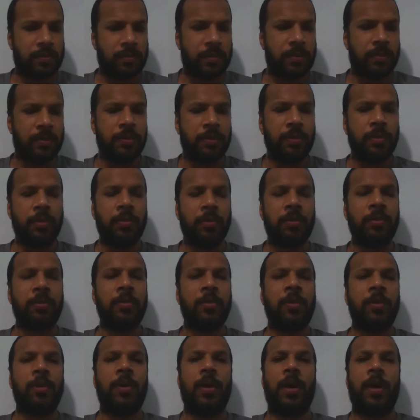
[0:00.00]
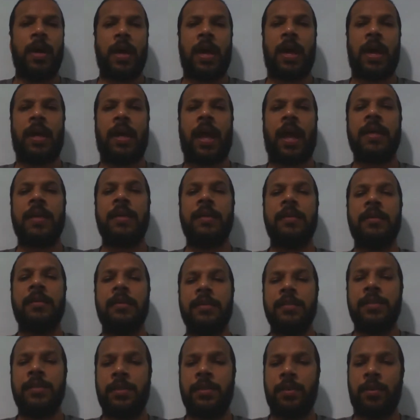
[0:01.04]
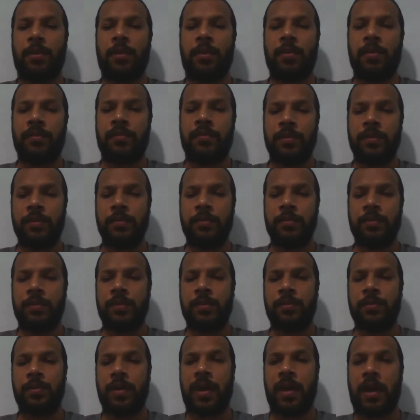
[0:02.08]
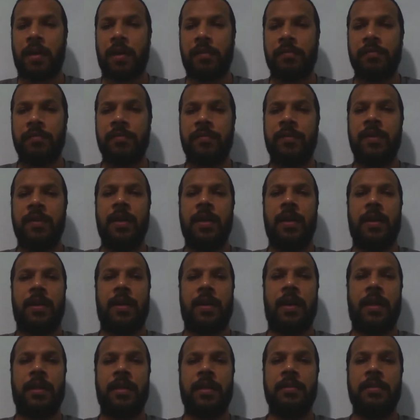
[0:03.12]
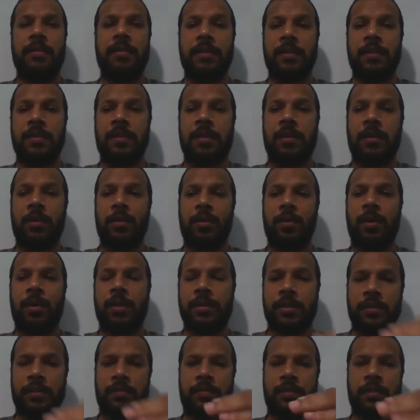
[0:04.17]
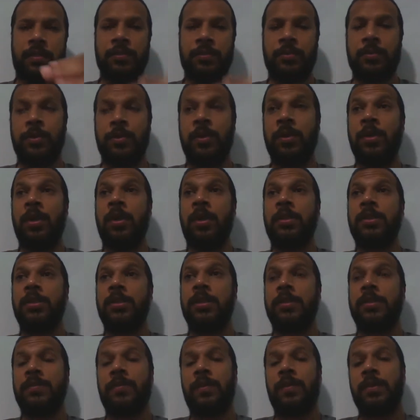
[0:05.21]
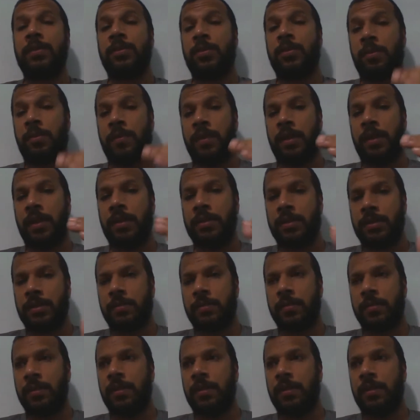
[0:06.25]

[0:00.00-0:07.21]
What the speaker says: You, I urge all of you to have an internal locus of control, not just for entrepreneurship,